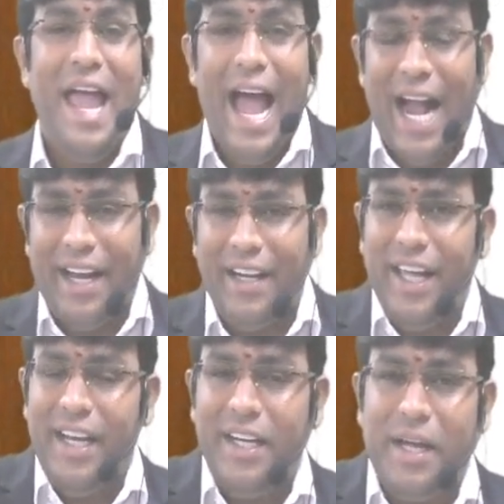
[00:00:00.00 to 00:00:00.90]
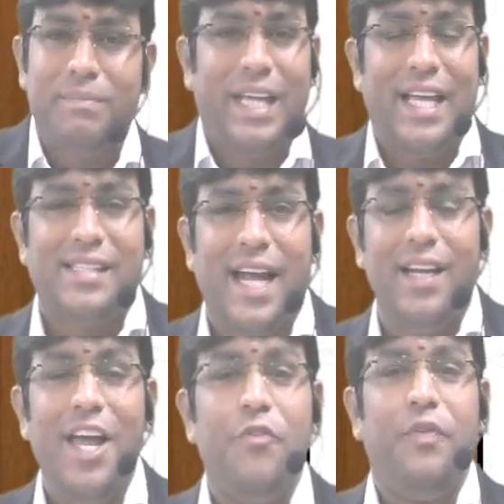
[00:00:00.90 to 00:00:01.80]
And under Income Tax
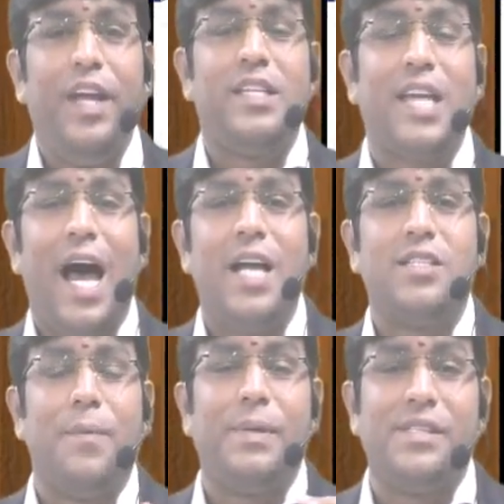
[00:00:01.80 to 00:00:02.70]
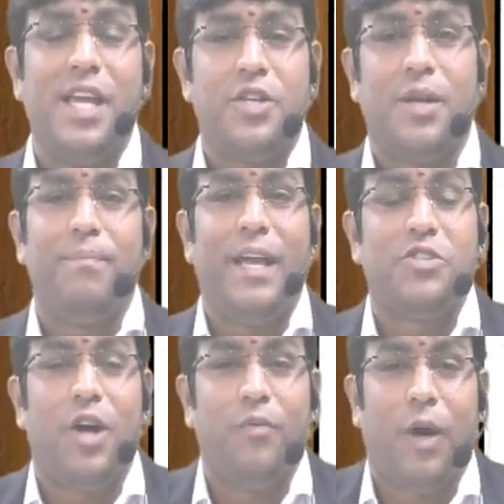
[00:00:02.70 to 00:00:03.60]
Act, we charge depreciation
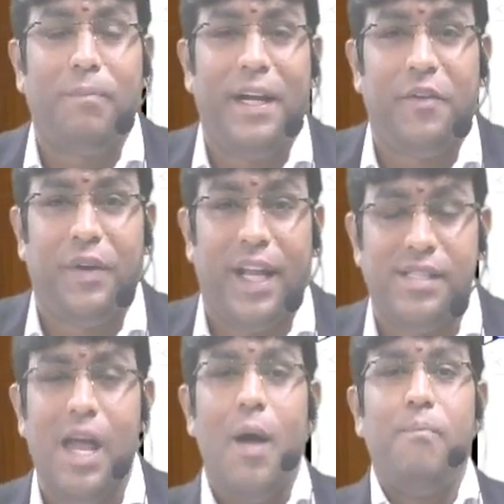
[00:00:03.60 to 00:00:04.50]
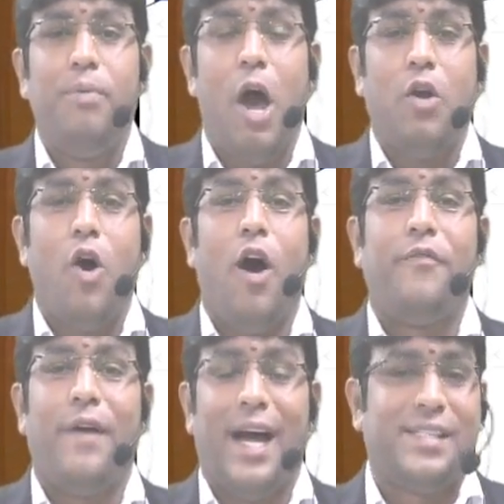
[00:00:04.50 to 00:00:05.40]
based on what, my dear friends? Block
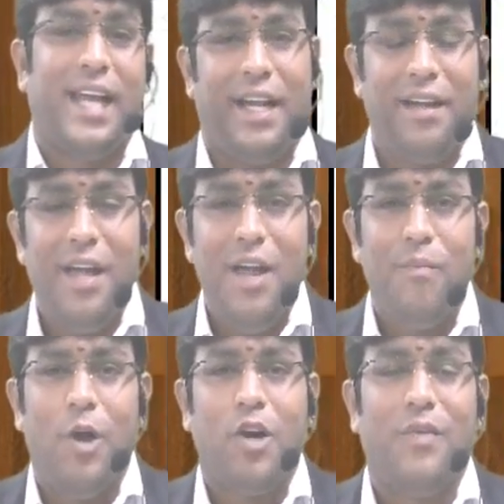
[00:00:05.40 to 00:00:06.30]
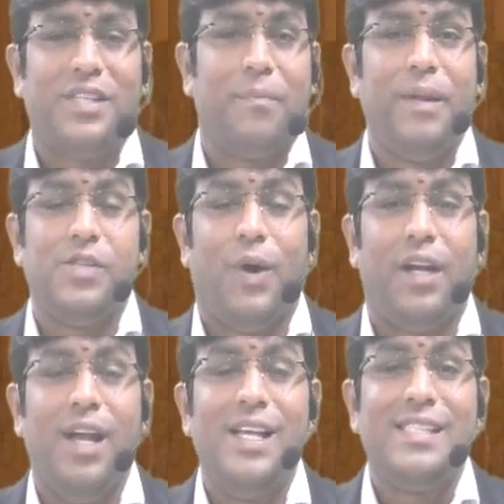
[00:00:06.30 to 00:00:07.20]
of asset. Block of asset means
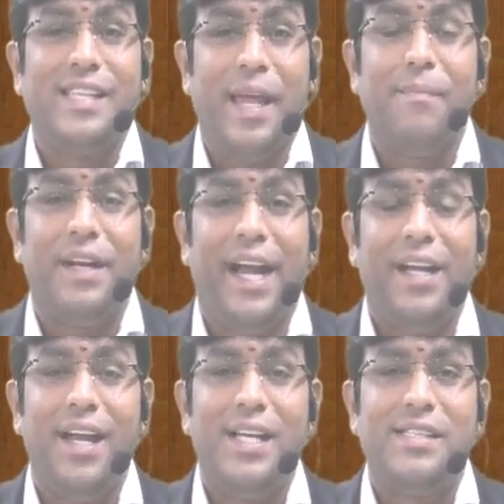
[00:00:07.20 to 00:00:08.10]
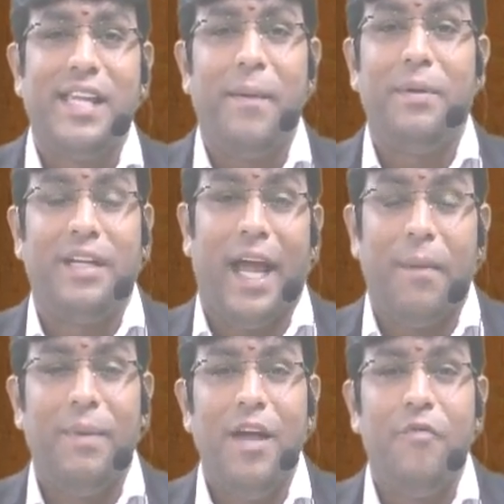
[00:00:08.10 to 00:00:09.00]
what? Same rate, same
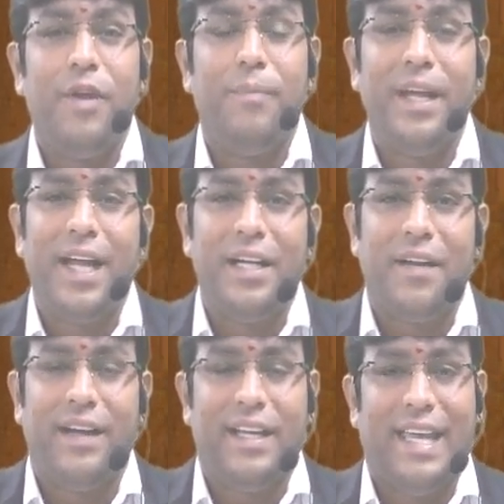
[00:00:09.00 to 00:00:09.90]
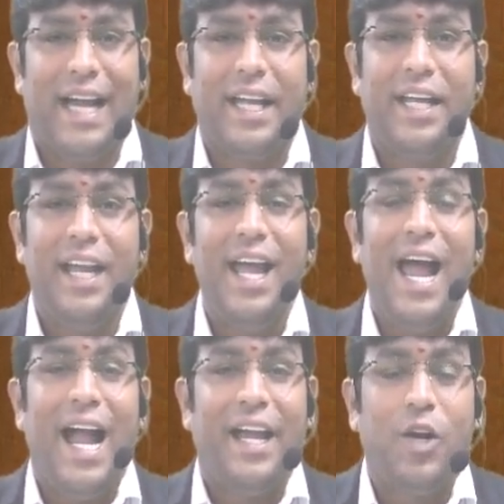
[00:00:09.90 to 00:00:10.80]
type. We bring under one category
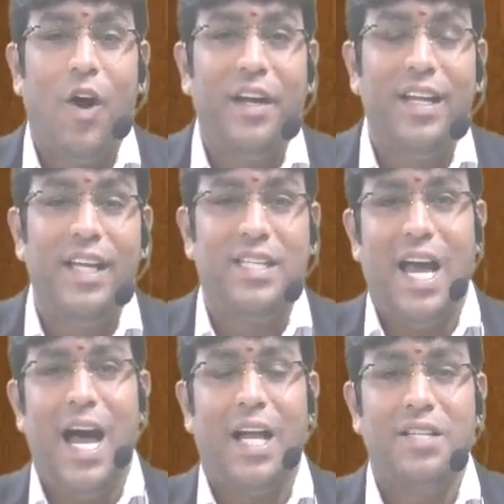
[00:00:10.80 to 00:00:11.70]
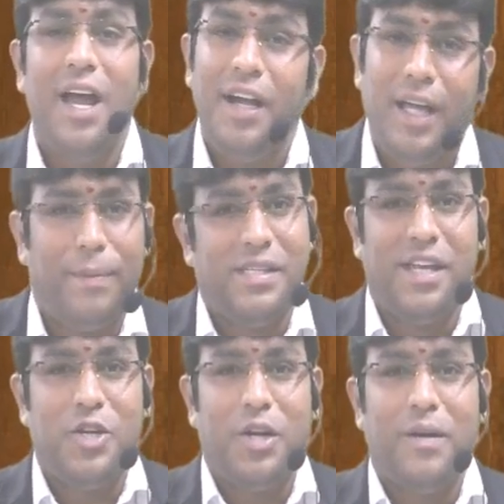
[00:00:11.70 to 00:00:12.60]
and accordingly charge
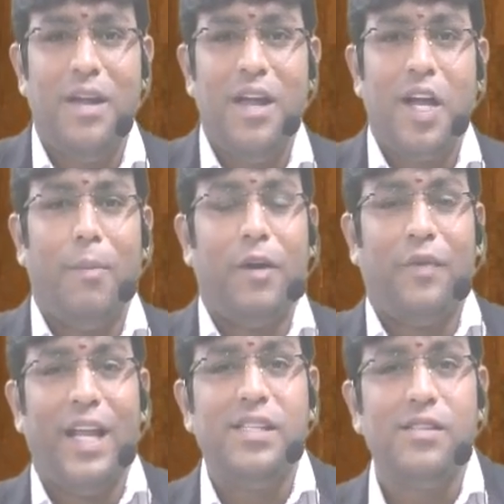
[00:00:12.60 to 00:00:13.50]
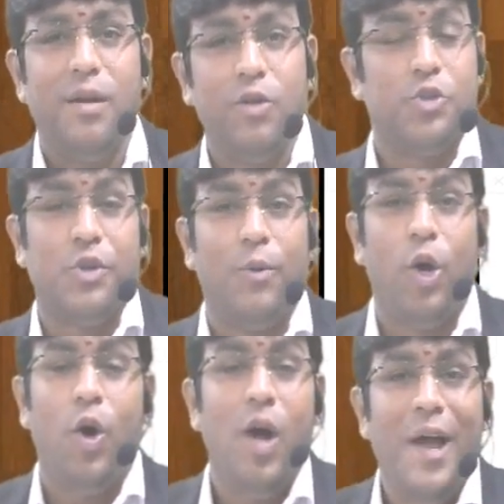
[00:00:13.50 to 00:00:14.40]
depreciation. Come on friends, dosto
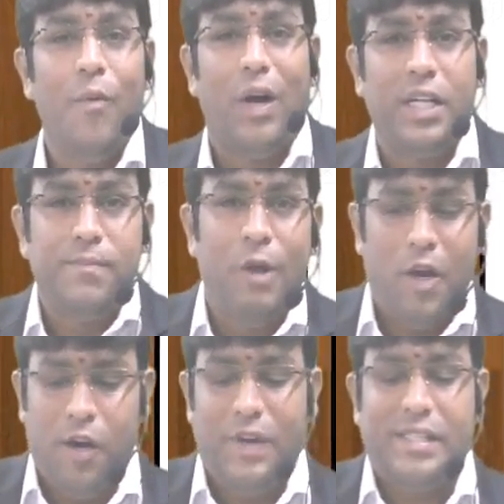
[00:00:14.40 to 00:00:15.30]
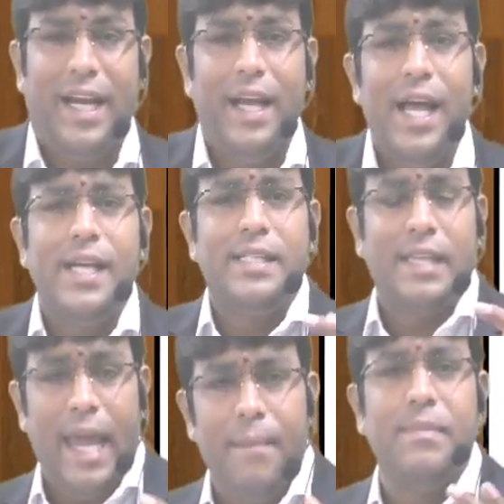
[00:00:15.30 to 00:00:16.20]
bolo, what is block of asset?
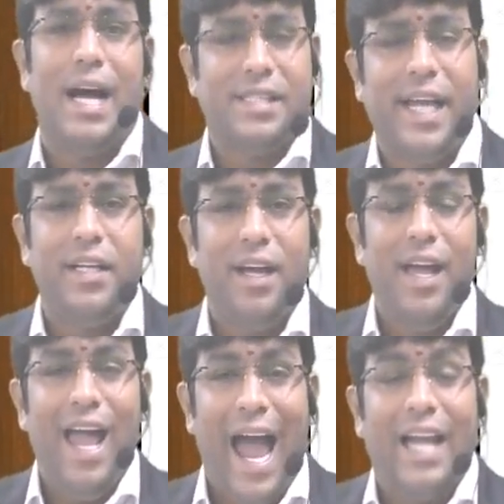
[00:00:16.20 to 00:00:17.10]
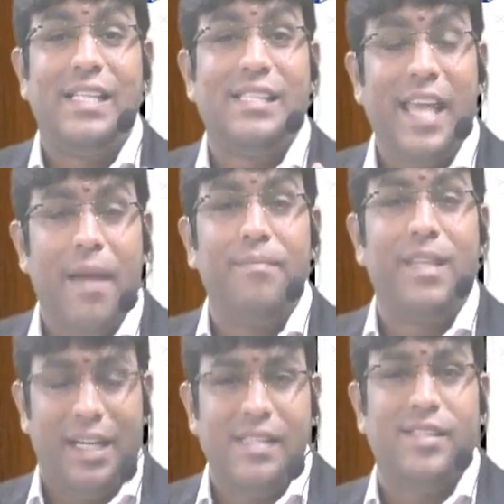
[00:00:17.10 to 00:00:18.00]
Same asset and same,
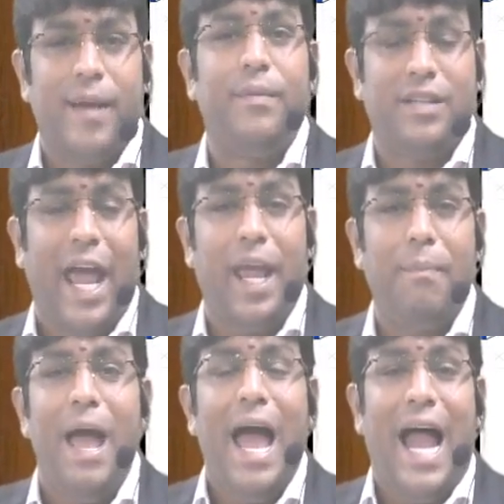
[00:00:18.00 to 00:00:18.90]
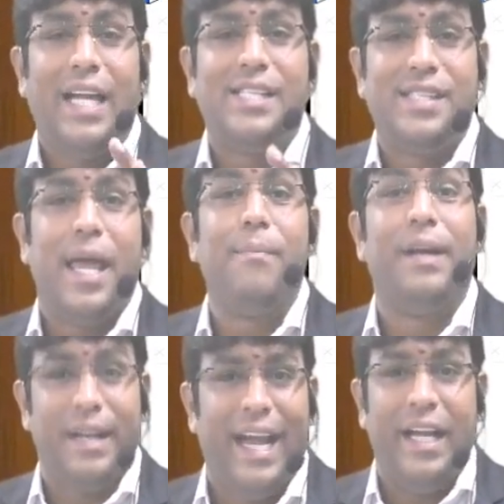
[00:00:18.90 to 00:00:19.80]
that is same type and same
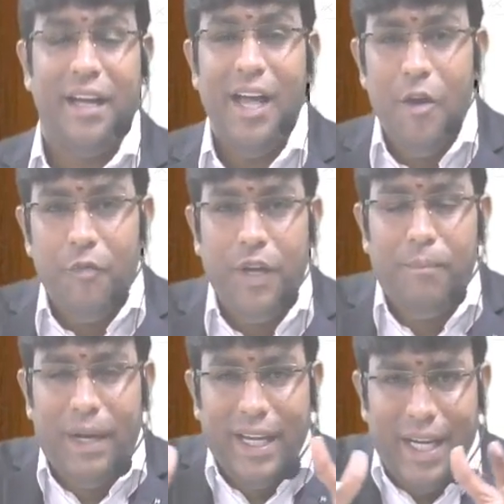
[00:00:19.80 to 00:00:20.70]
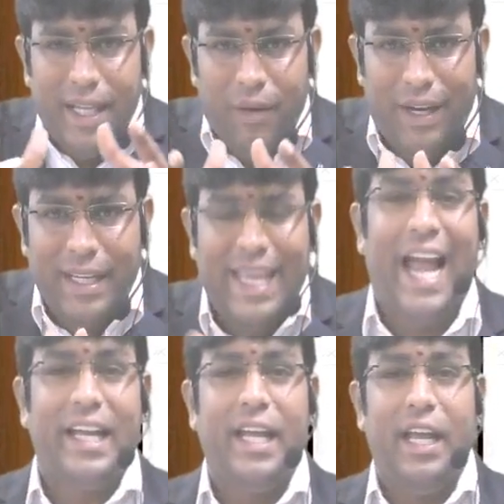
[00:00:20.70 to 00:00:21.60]
rate. We bring under one
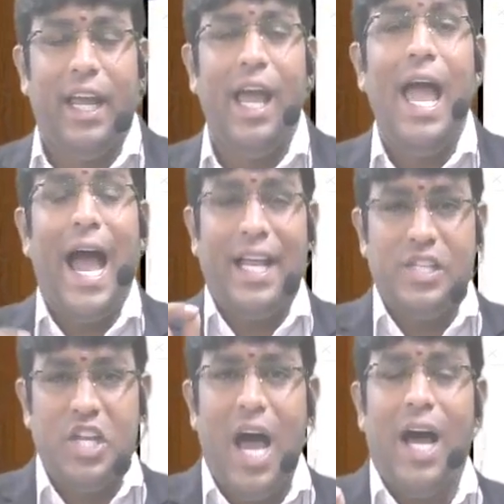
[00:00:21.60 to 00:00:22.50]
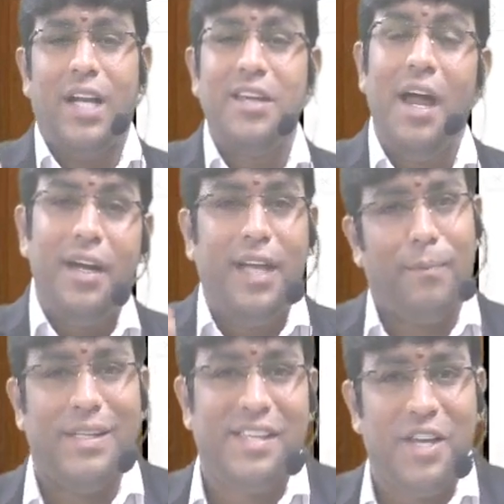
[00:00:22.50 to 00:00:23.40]
category and charge
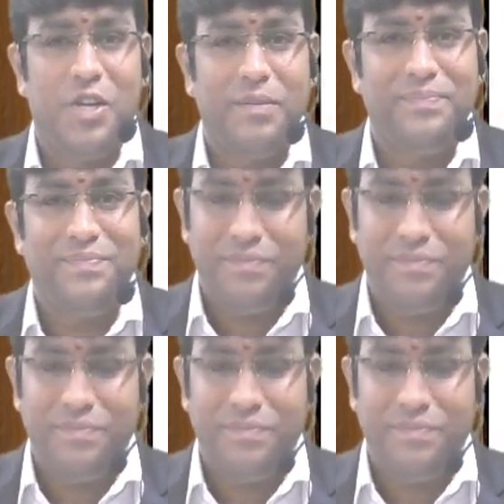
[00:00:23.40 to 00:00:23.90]
depreciation.